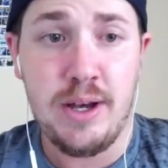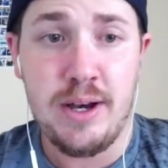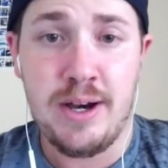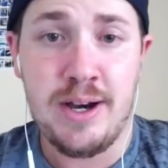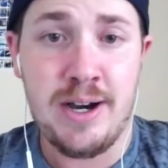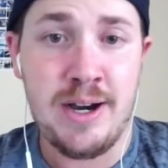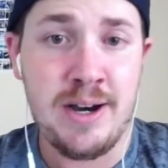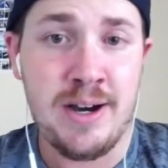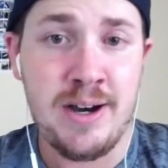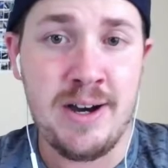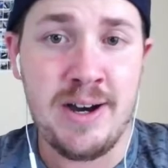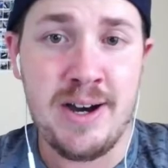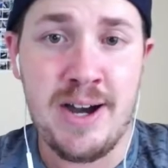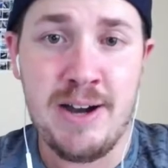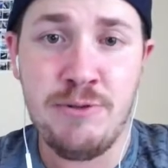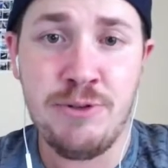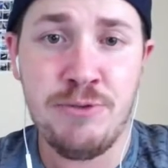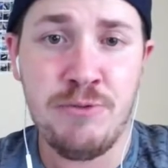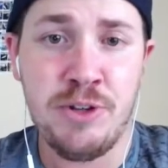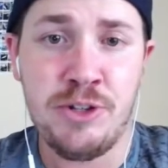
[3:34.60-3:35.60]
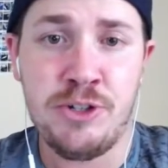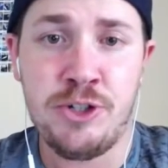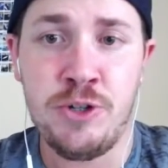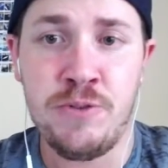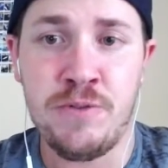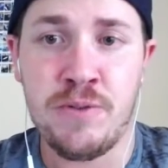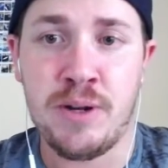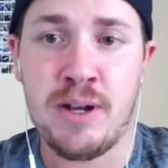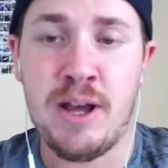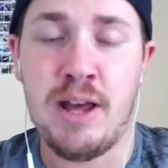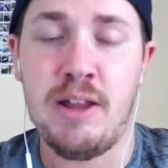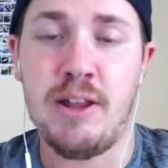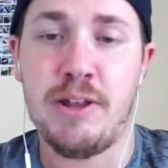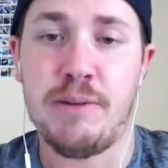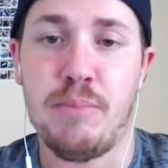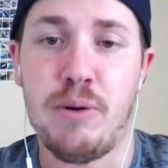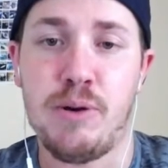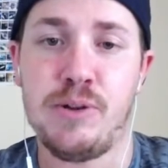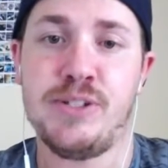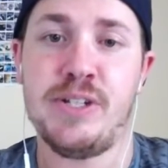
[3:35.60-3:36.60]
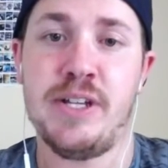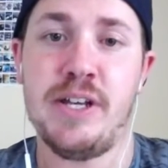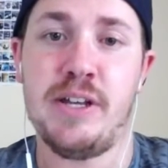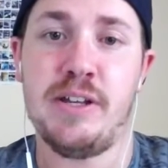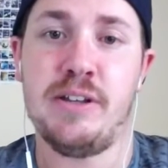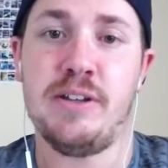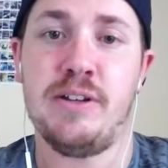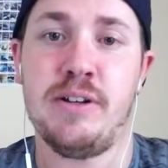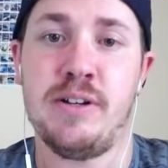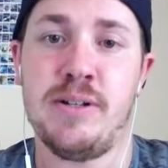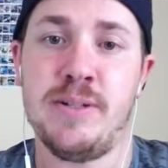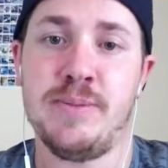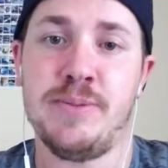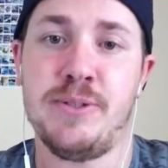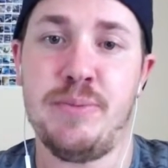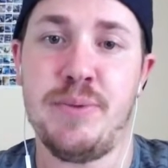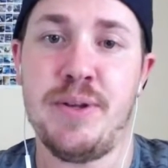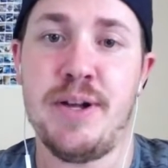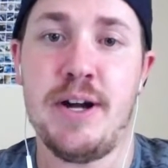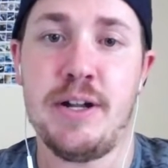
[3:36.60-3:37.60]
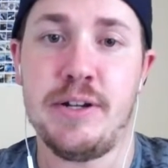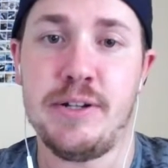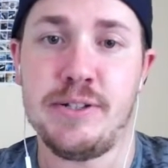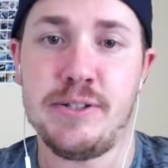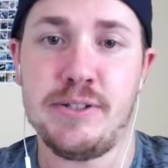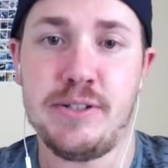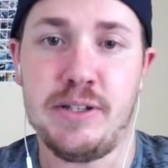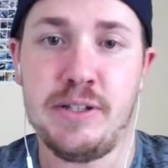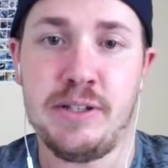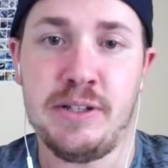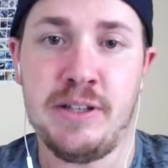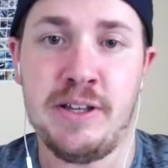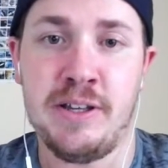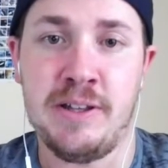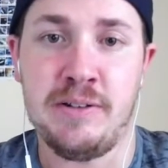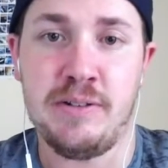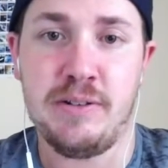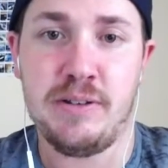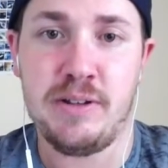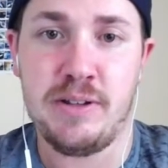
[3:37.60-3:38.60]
I would really shoot for a guy like Marte, to be honest, and get,